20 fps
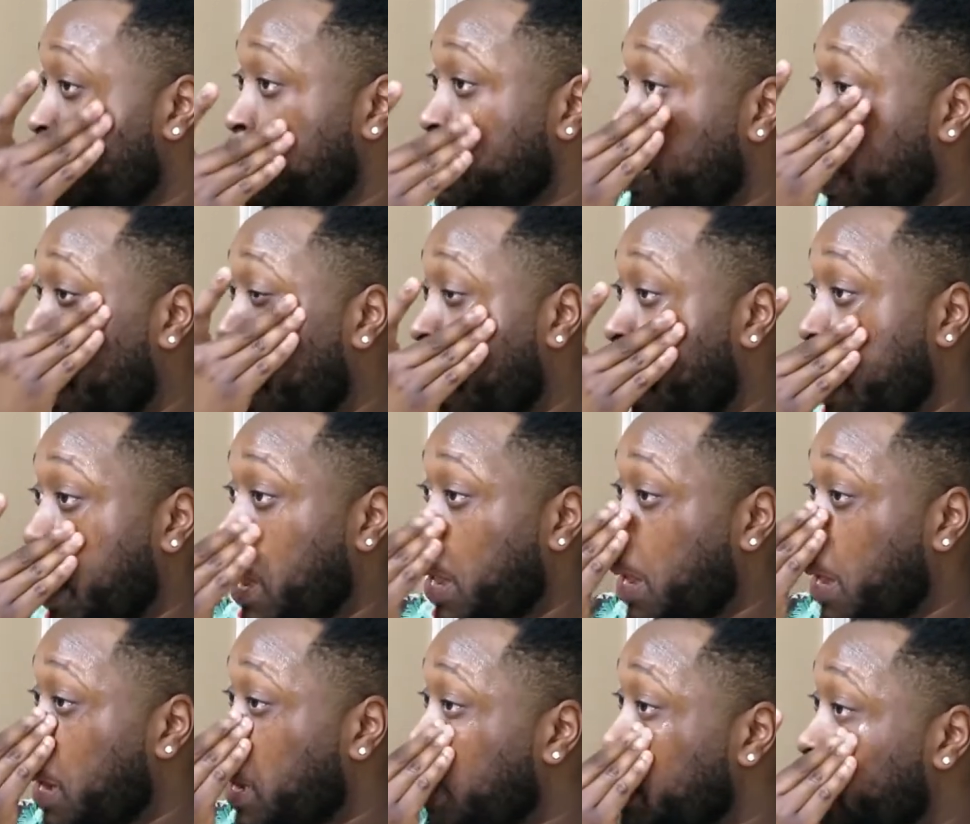
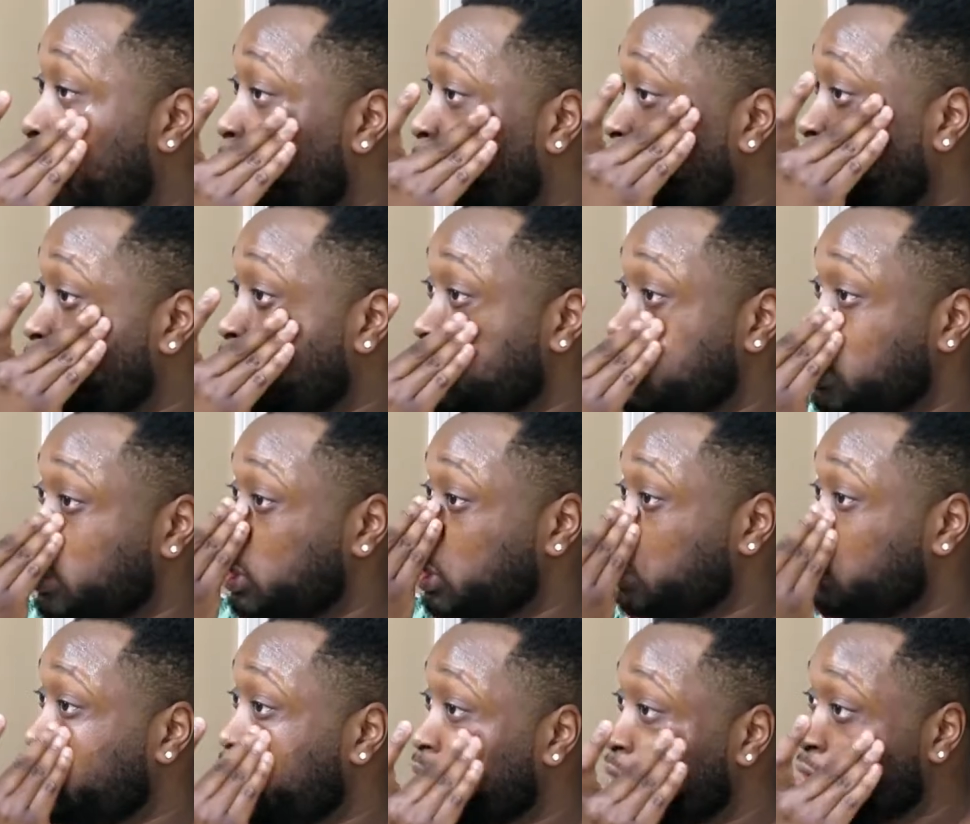that never used to
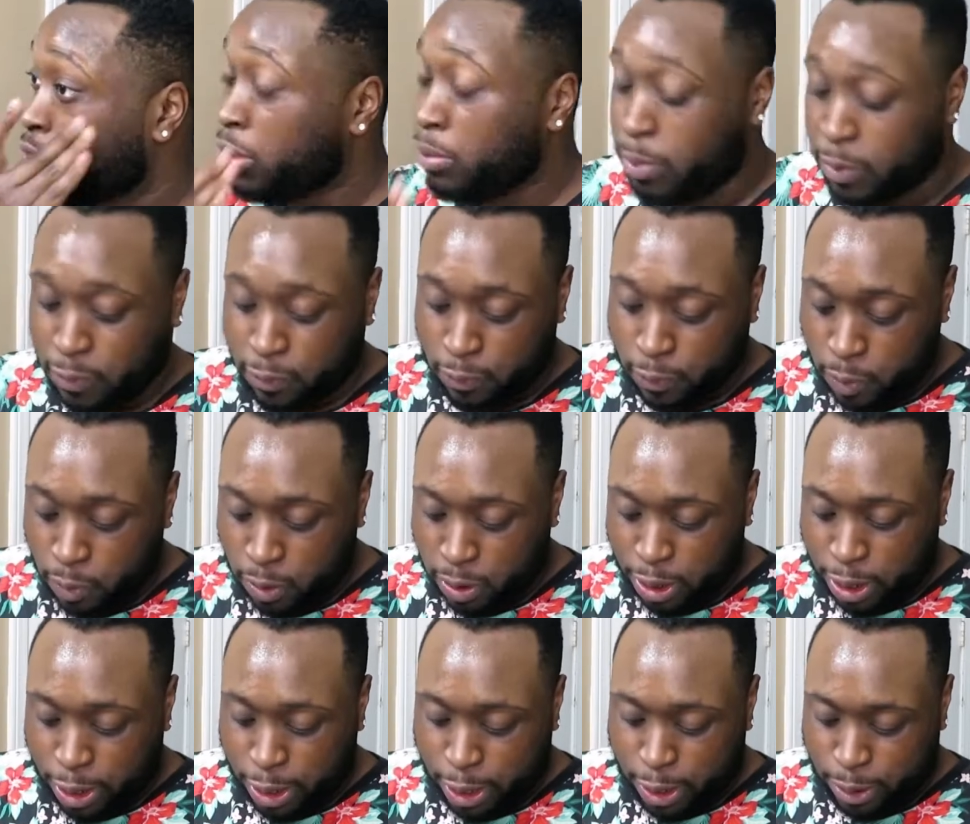trigger you
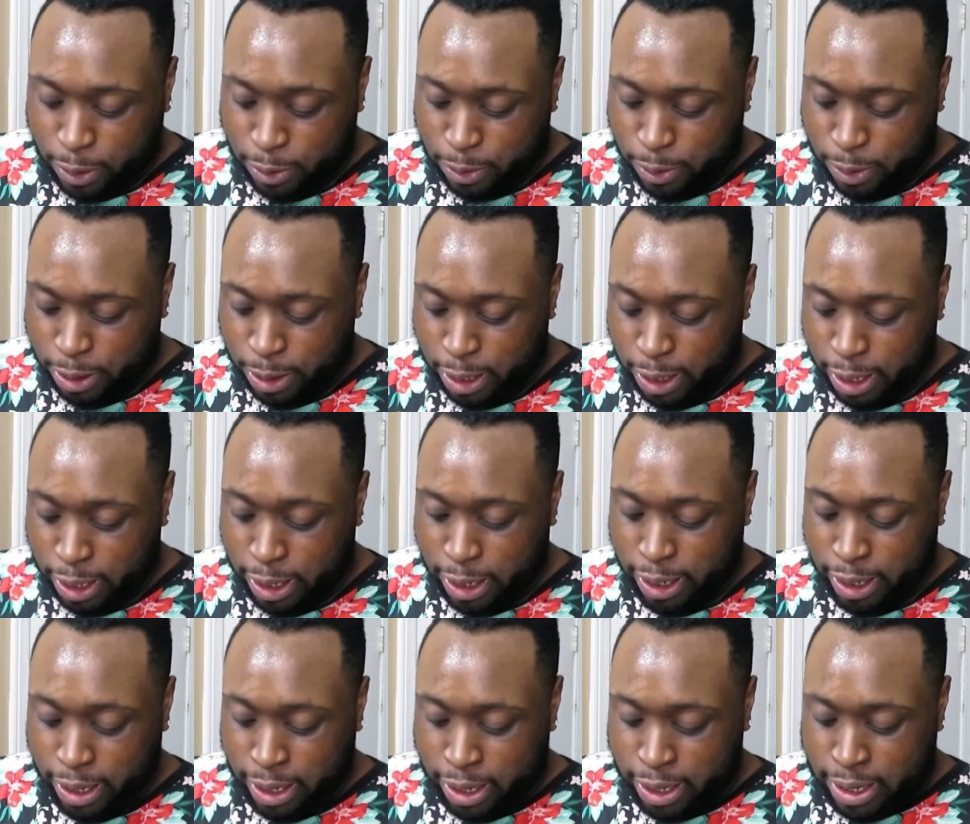before
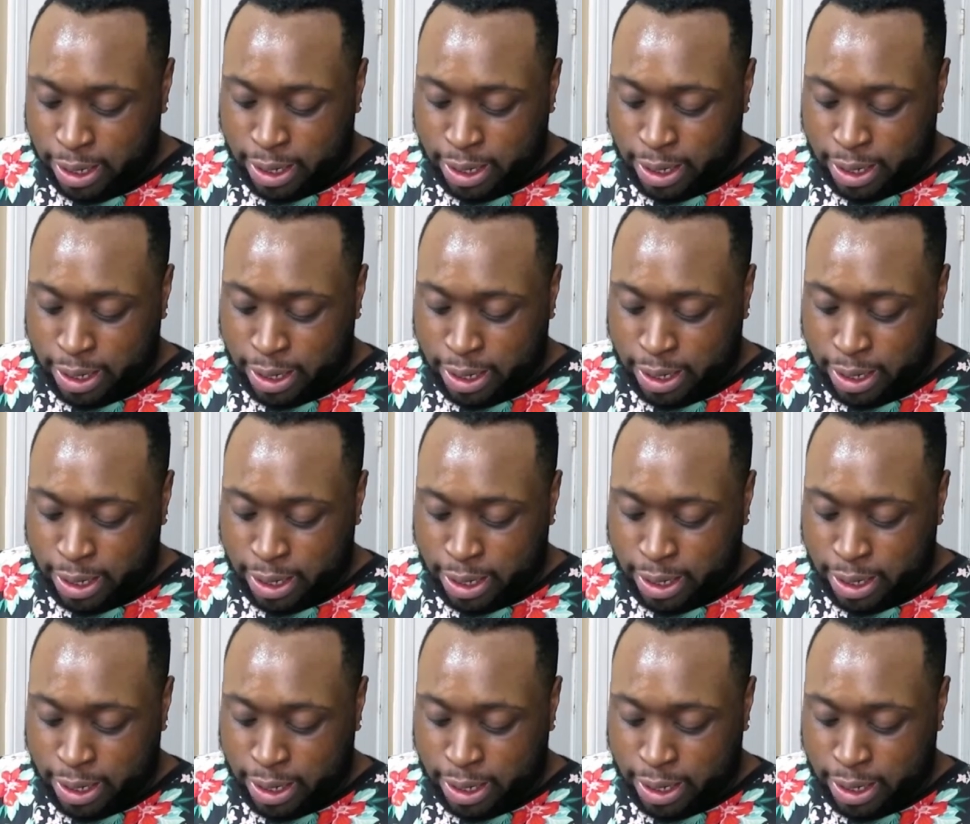or